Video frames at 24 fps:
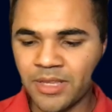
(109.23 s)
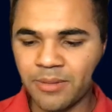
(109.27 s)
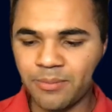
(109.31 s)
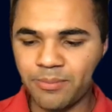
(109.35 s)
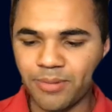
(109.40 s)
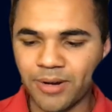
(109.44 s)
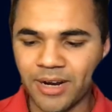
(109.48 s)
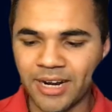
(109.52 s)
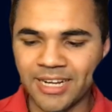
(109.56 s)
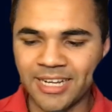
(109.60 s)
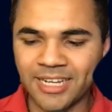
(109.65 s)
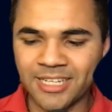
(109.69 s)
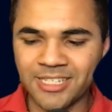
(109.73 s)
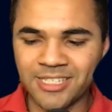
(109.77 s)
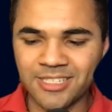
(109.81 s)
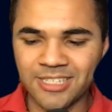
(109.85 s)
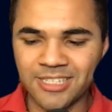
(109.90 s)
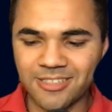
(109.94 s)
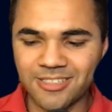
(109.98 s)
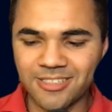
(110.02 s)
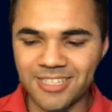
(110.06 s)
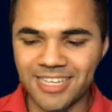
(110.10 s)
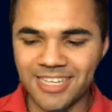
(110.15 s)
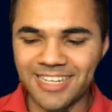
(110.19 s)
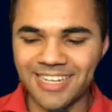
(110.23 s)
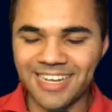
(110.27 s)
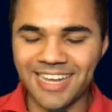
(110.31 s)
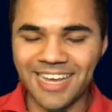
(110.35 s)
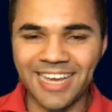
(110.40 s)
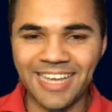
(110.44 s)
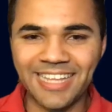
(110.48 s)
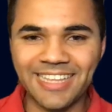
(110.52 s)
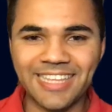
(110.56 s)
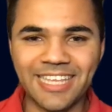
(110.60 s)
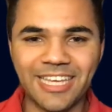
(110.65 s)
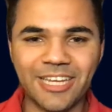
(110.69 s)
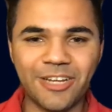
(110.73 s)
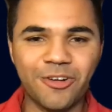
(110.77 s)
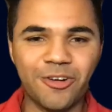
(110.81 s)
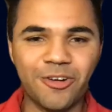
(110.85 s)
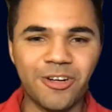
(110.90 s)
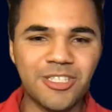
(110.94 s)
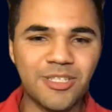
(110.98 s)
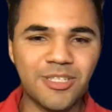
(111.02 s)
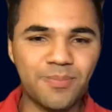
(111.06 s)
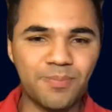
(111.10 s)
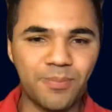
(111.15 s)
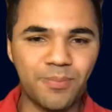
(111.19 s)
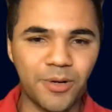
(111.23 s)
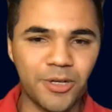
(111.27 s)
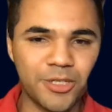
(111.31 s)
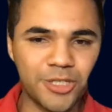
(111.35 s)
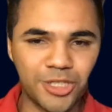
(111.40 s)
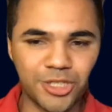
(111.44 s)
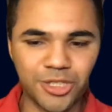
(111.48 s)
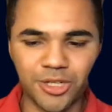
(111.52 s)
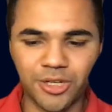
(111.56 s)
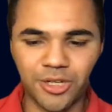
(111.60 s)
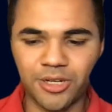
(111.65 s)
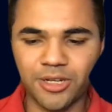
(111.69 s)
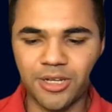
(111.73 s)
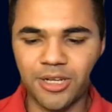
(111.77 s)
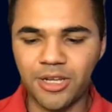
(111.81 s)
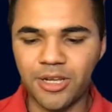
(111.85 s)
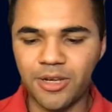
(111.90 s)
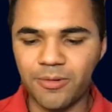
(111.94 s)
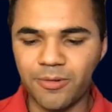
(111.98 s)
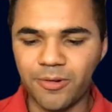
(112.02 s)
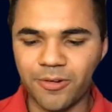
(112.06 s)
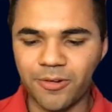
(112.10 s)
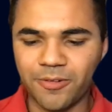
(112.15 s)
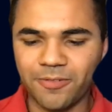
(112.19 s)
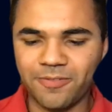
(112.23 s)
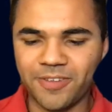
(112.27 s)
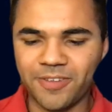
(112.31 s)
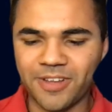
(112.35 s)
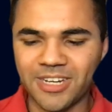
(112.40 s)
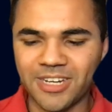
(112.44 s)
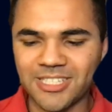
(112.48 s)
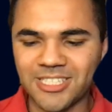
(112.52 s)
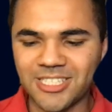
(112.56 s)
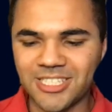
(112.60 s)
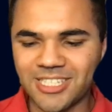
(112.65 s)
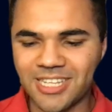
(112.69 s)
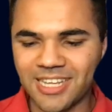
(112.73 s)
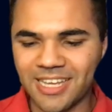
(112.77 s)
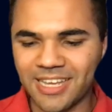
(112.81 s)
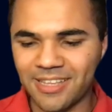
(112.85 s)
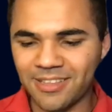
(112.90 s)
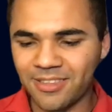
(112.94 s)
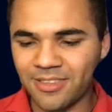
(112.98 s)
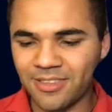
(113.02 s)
Brad Keselowski 9th, and Chris Buescher would finish 10th.